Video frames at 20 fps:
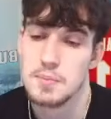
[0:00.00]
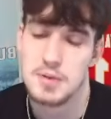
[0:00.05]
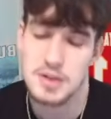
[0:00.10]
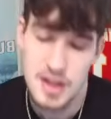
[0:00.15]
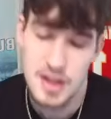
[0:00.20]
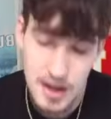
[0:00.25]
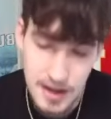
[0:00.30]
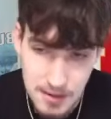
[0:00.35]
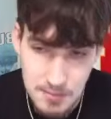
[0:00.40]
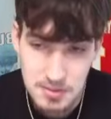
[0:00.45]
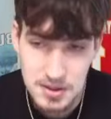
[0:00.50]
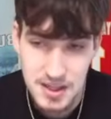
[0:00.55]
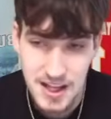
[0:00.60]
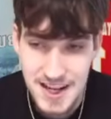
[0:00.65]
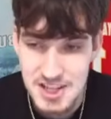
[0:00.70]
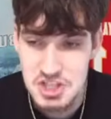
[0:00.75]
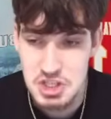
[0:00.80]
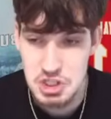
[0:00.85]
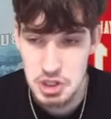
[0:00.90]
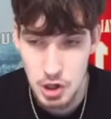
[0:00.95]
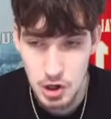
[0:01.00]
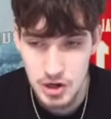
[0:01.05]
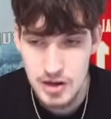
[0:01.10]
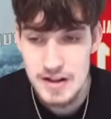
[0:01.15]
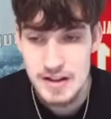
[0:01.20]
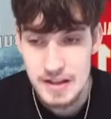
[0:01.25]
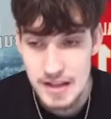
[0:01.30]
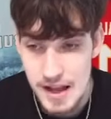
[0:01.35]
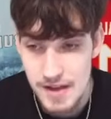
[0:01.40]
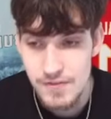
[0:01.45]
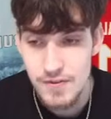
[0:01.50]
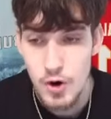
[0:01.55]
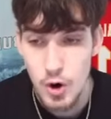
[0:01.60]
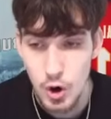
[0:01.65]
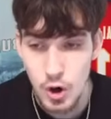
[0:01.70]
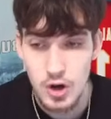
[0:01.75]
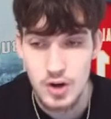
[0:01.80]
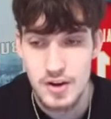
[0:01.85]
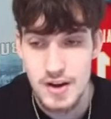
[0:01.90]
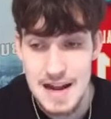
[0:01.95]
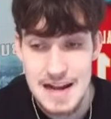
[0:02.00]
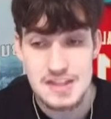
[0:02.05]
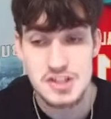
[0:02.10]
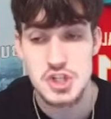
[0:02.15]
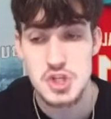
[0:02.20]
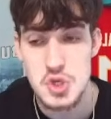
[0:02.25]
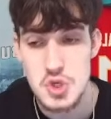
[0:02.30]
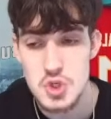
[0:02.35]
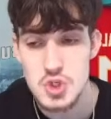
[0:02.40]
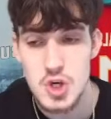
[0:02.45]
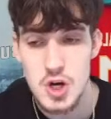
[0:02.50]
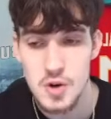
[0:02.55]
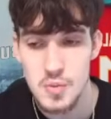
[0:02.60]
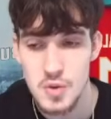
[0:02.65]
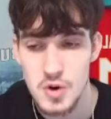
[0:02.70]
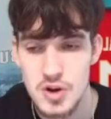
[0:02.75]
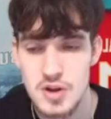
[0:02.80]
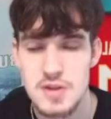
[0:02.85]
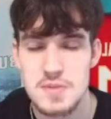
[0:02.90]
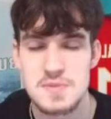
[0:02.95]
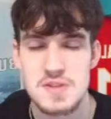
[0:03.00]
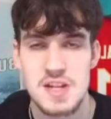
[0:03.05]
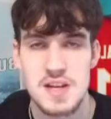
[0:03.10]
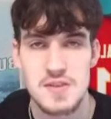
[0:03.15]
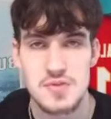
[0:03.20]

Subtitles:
Plug and play starting left guard next to Trent Williams.